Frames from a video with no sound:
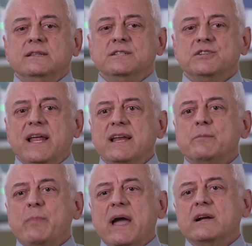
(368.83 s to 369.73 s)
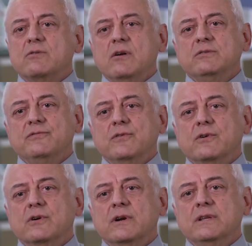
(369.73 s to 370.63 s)
the genetic background
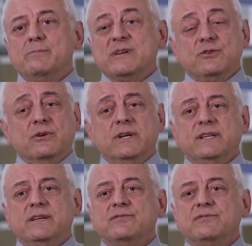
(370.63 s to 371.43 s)
for the majority,